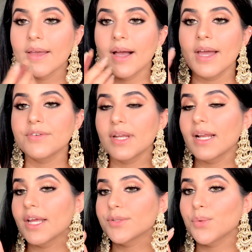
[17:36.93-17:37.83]
I
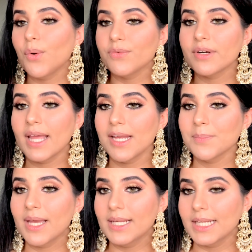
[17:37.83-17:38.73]
really like to
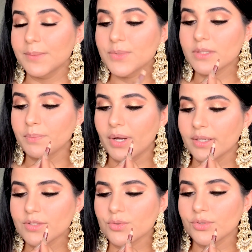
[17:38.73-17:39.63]
overline my lips,
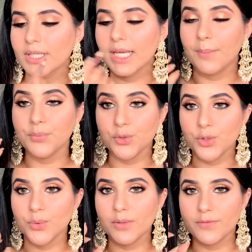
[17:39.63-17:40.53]
but it's totally up to
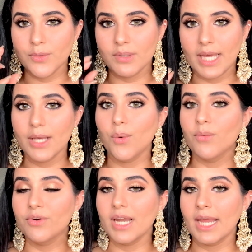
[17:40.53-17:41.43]
you. If you like
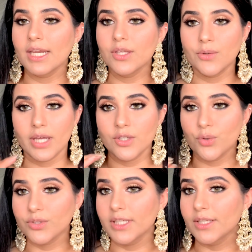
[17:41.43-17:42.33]
overlining, you can
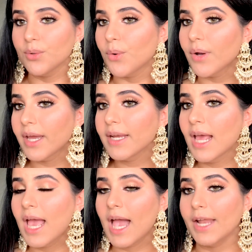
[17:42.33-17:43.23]
totally go ahead.
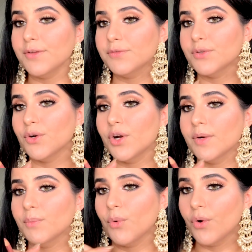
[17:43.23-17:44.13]
And if
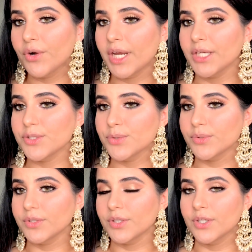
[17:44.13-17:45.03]
you're more
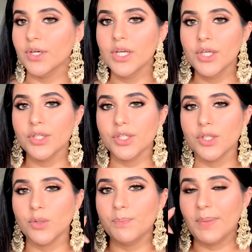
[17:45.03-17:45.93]
into the,
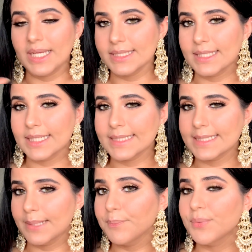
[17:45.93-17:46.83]
basic,
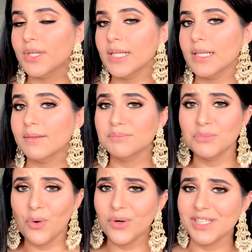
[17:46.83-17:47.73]
simple
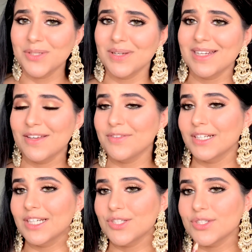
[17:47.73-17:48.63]
mode, then you can
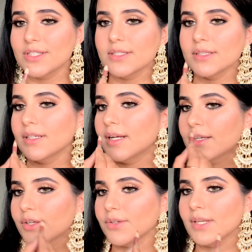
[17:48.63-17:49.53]
definitely just,
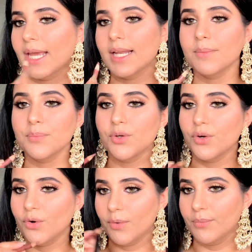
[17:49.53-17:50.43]
line up
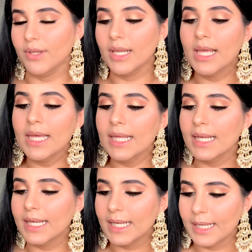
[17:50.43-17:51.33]
your normal
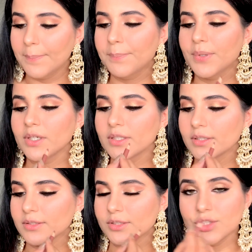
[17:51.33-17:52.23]
lip
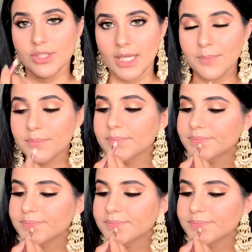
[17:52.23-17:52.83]
shape.